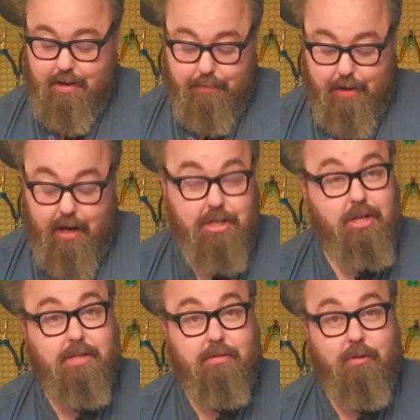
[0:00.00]
But I
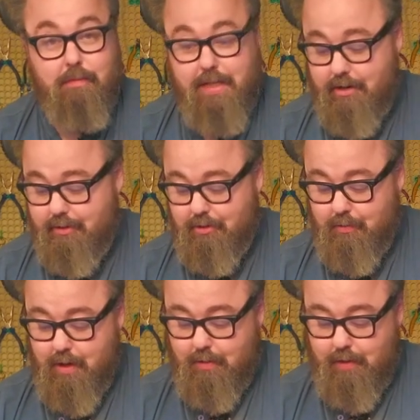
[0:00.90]
chose the wrong material to
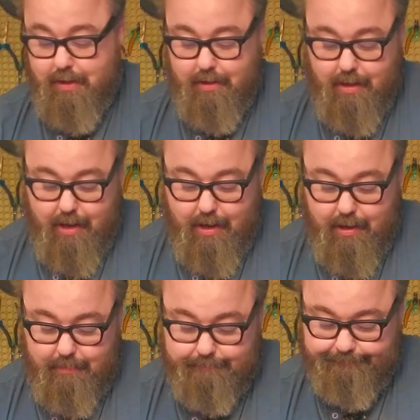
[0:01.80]
work with,
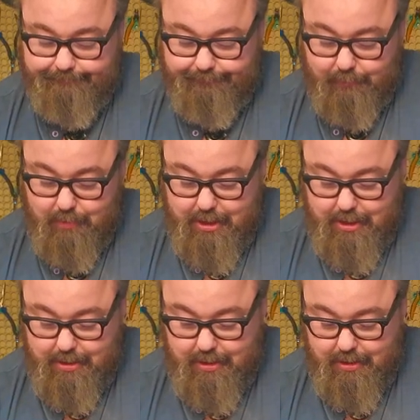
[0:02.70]
which
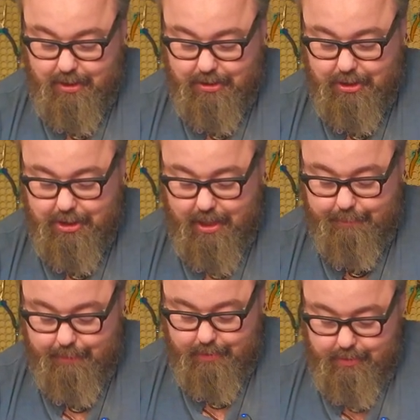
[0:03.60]
is such a
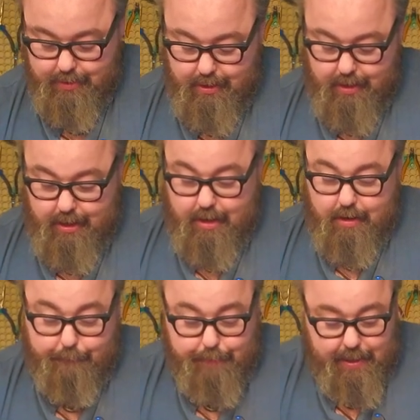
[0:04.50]
shame.
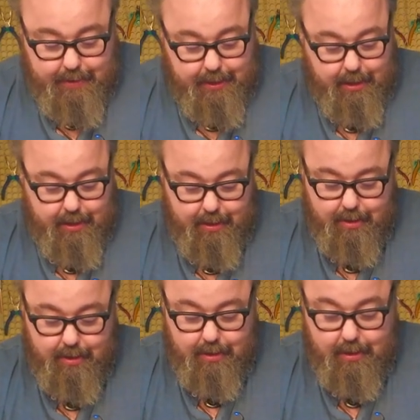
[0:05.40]
But
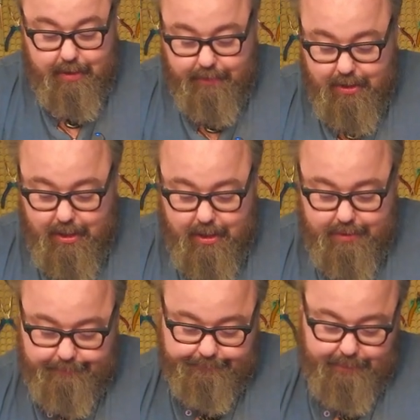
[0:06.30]
you live and you
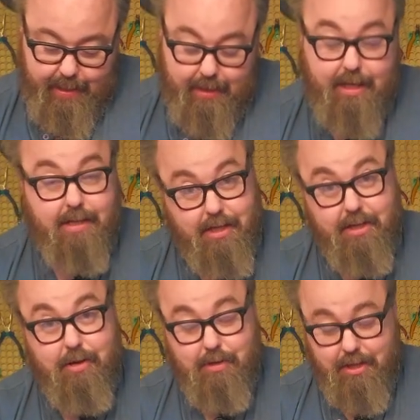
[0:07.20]
learn. And yes, I
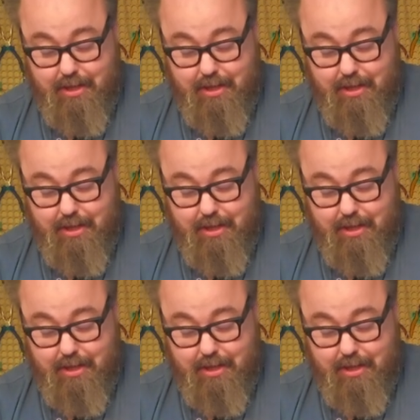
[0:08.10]
know what you're